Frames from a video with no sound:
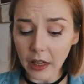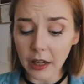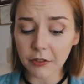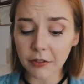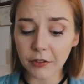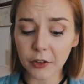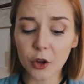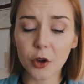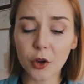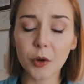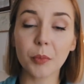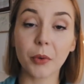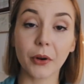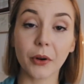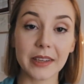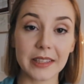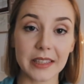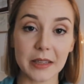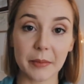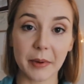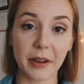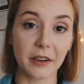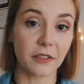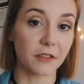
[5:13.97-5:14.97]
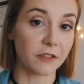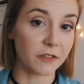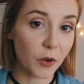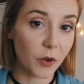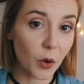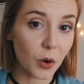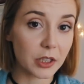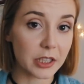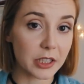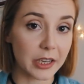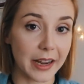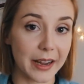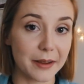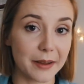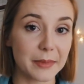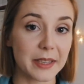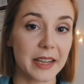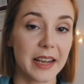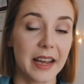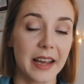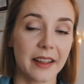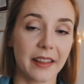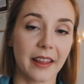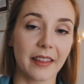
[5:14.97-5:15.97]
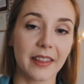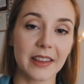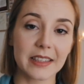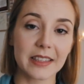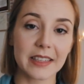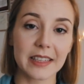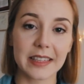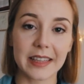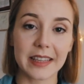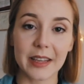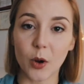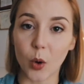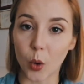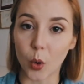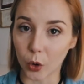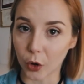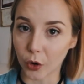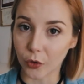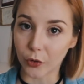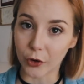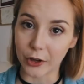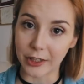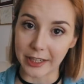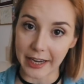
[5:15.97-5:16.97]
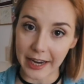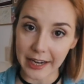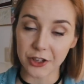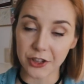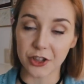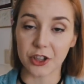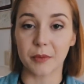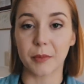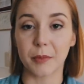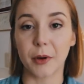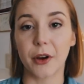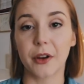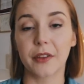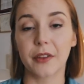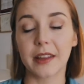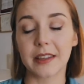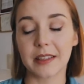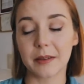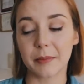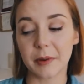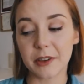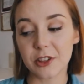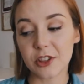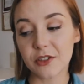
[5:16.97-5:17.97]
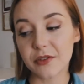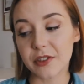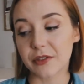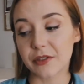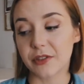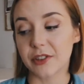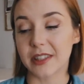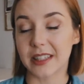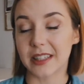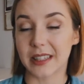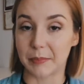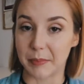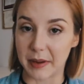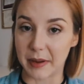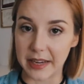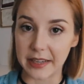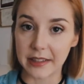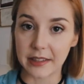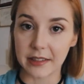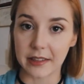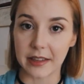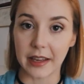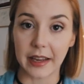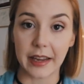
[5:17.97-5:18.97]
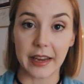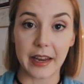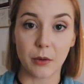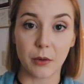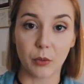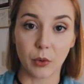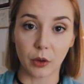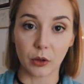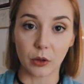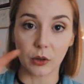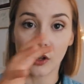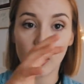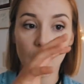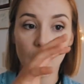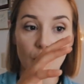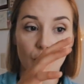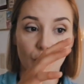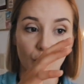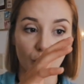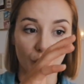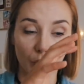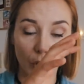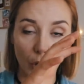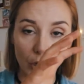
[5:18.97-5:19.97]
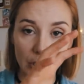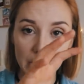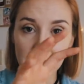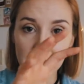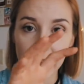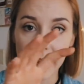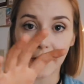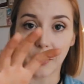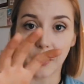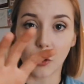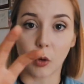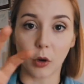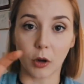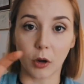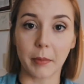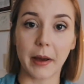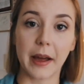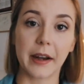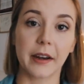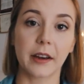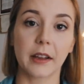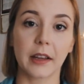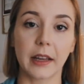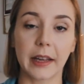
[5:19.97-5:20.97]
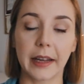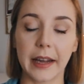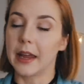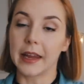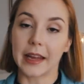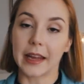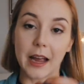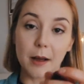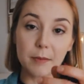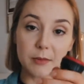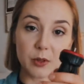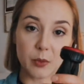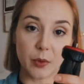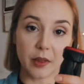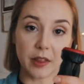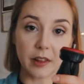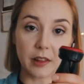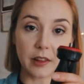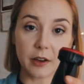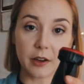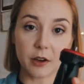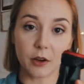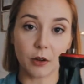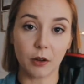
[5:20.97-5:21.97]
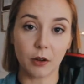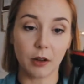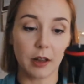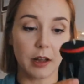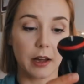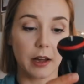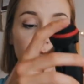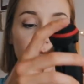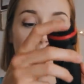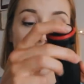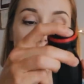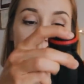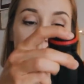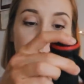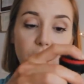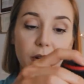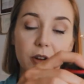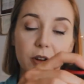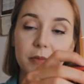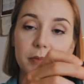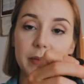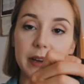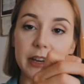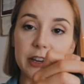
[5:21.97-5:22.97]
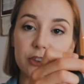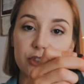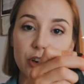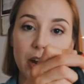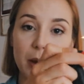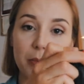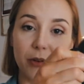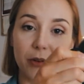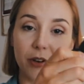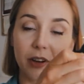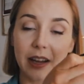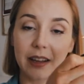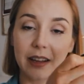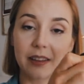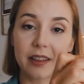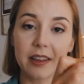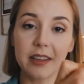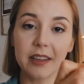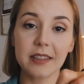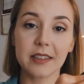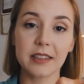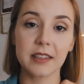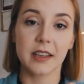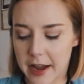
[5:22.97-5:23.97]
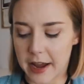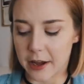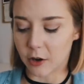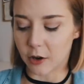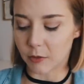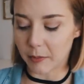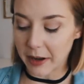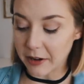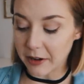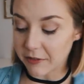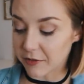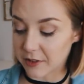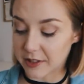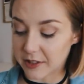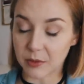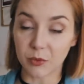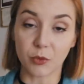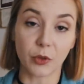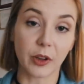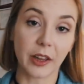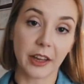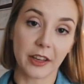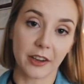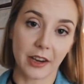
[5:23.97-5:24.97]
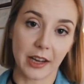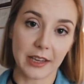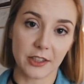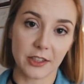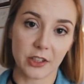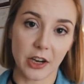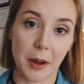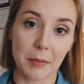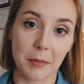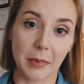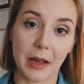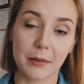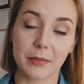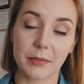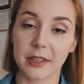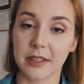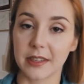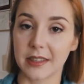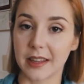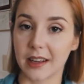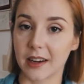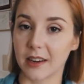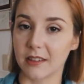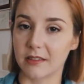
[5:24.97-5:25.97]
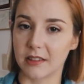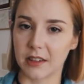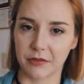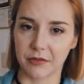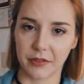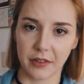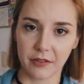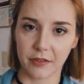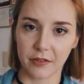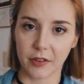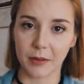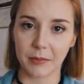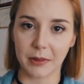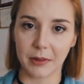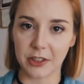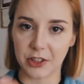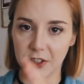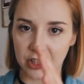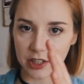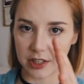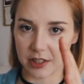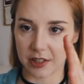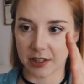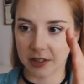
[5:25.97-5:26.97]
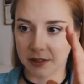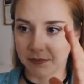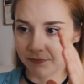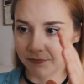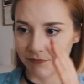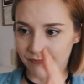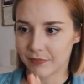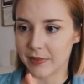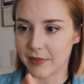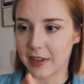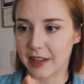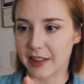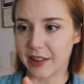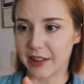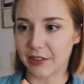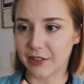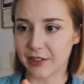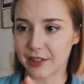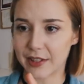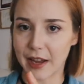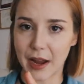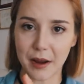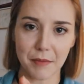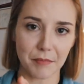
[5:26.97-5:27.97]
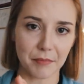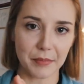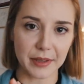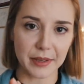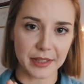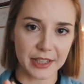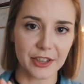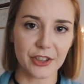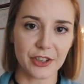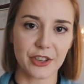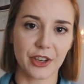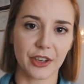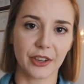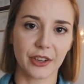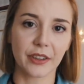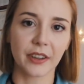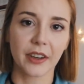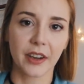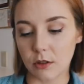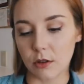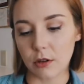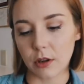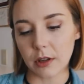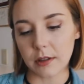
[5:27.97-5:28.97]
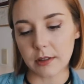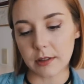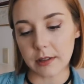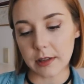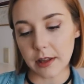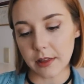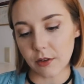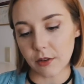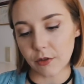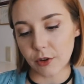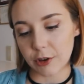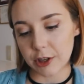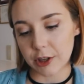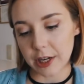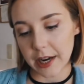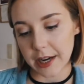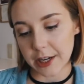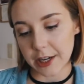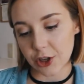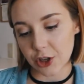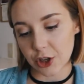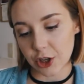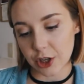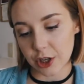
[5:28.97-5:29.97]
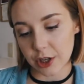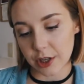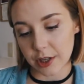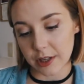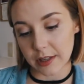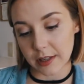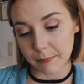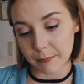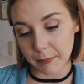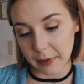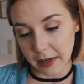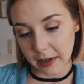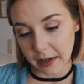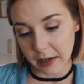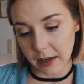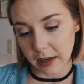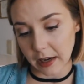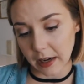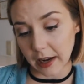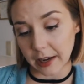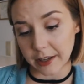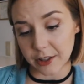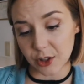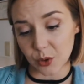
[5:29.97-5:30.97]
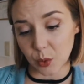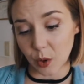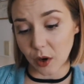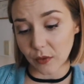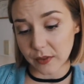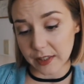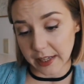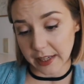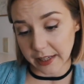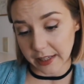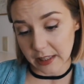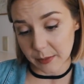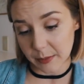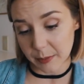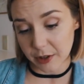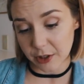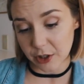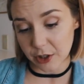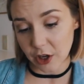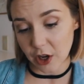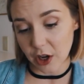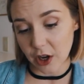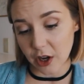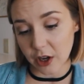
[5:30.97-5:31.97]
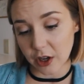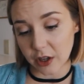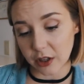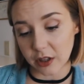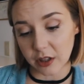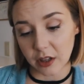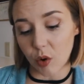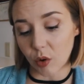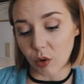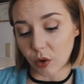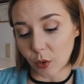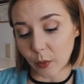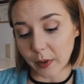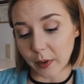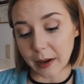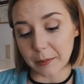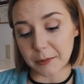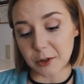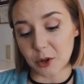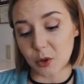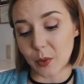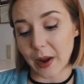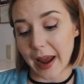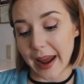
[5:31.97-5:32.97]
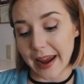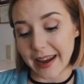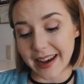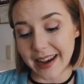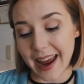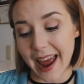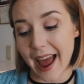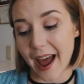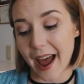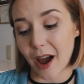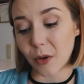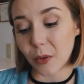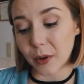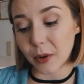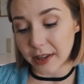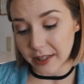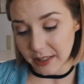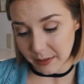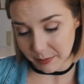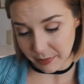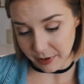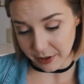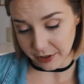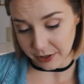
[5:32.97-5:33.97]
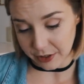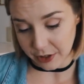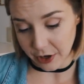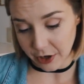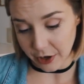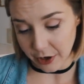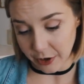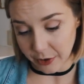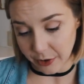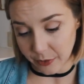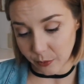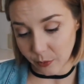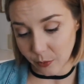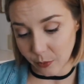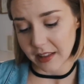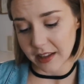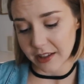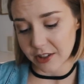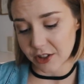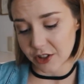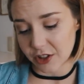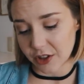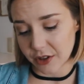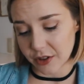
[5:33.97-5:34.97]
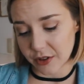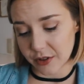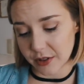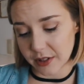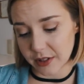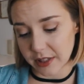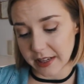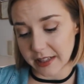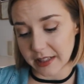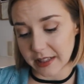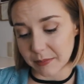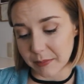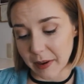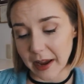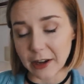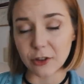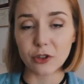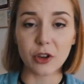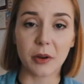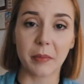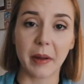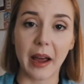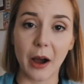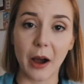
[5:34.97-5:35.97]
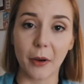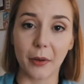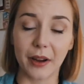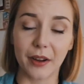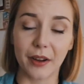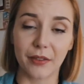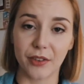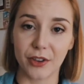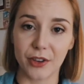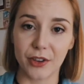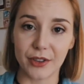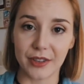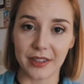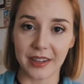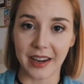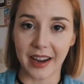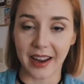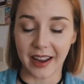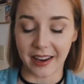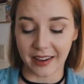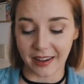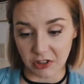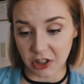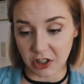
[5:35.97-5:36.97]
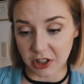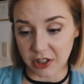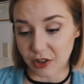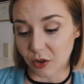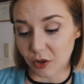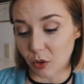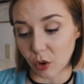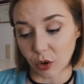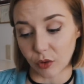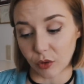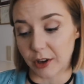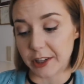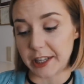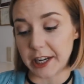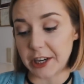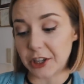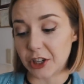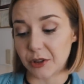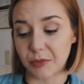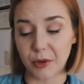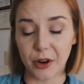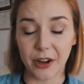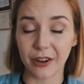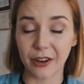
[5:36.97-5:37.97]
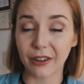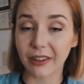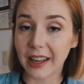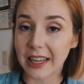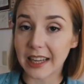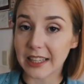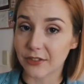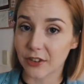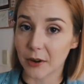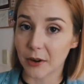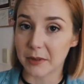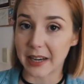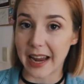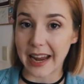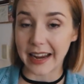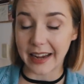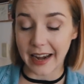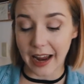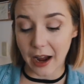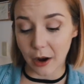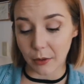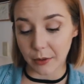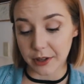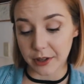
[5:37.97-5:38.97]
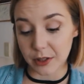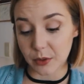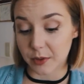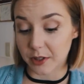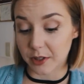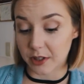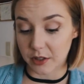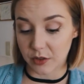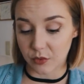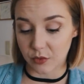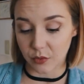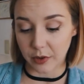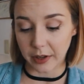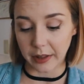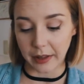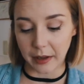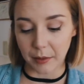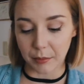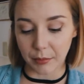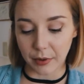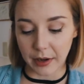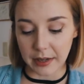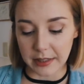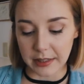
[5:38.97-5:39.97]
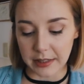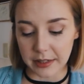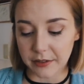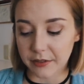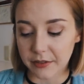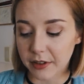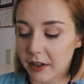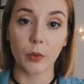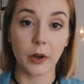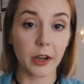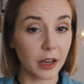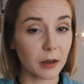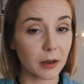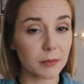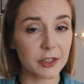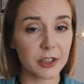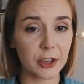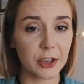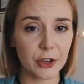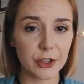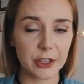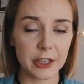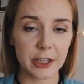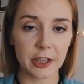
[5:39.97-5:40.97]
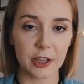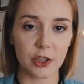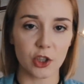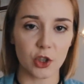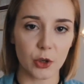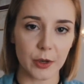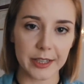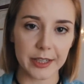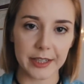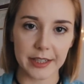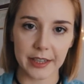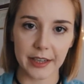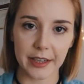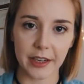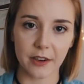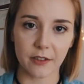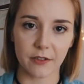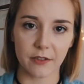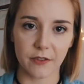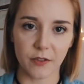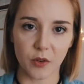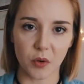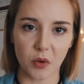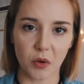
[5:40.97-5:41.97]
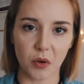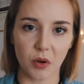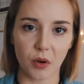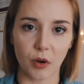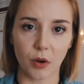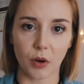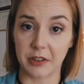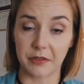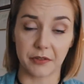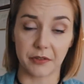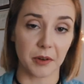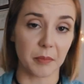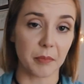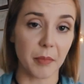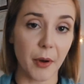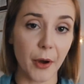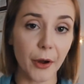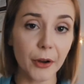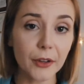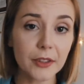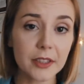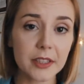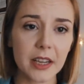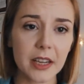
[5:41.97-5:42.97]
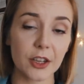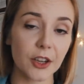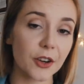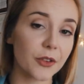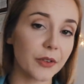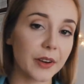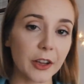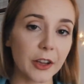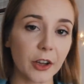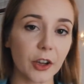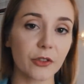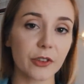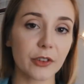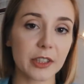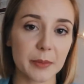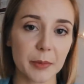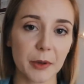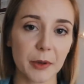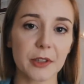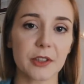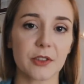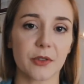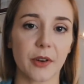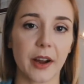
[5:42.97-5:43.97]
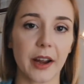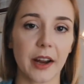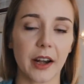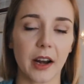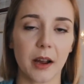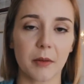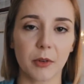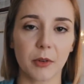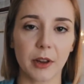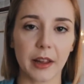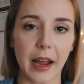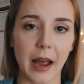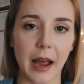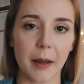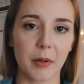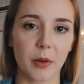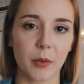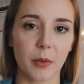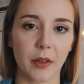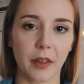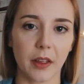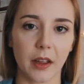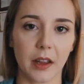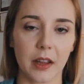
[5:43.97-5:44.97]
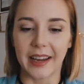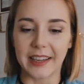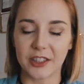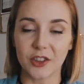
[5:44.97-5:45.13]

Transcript: If you press the button 4 times, then this is the auto rotation mode. There's a bunch of different speeds that it will rotate automatically. It comes with a little tripod, mini tripod like this. It'll make for some really nice time lapses that are different from the just in the same position. You can set the rotation speed at 12 seconds per turn, all the way up to 8 hours per turn. That shows its battery power. If you're using it at just an auto rotation mode, it'll last for up to 8 hours, which is really impressive. When it comes to using the joystick for different modes, it's got a really good response rate. I'm really happy with it.